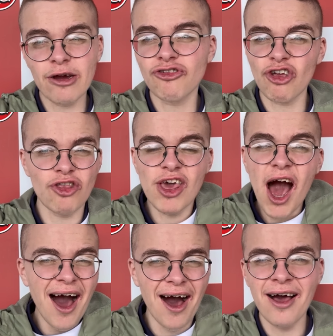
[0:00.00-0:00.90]
They
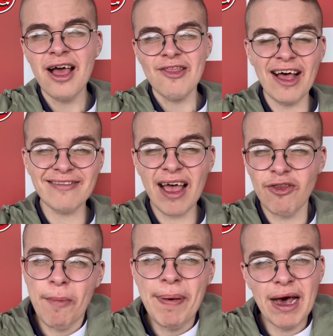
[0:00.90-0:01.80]
are. That's how
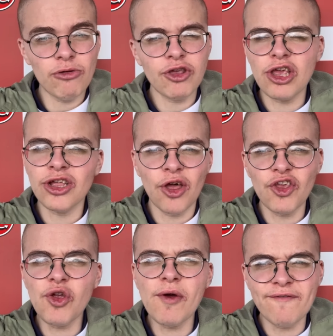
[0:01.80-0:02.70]
they're built. They, you know, they
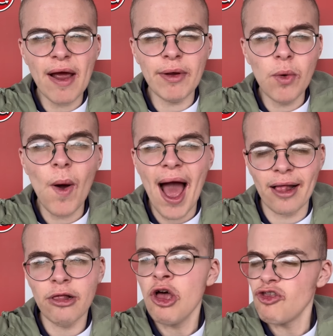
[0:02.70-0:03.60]
do it very
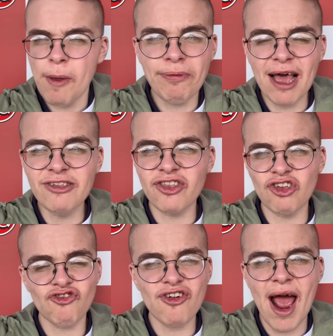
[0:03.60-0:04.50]
well. They play to their
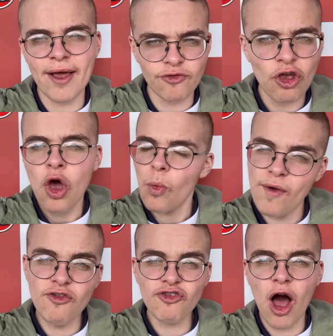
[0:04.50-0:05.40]
strengths. We
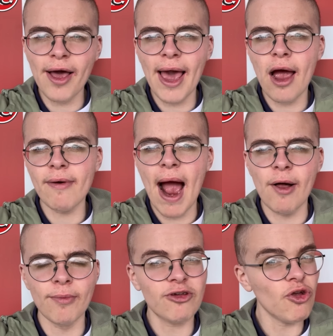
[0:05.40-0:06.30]
just got to get
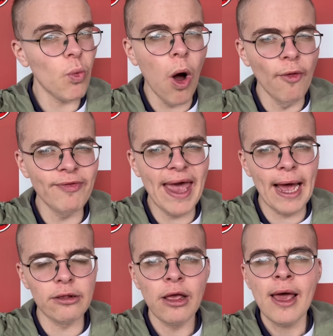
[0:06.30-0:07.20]
around because at
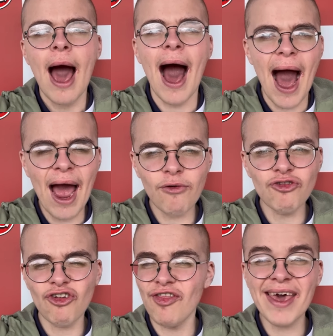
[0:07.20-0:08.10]
1-0 at
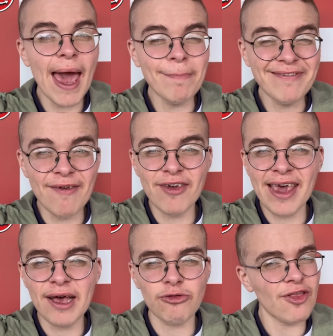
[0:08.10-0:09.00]
Accrington, the game's never
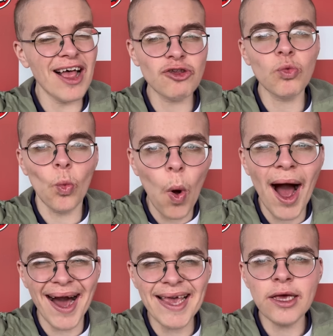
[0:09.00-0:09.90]
killed, and that's
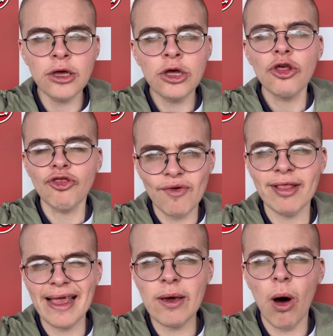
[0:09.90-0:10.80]
why they're
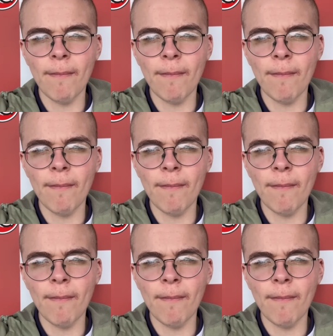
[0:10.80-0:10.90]
in League One.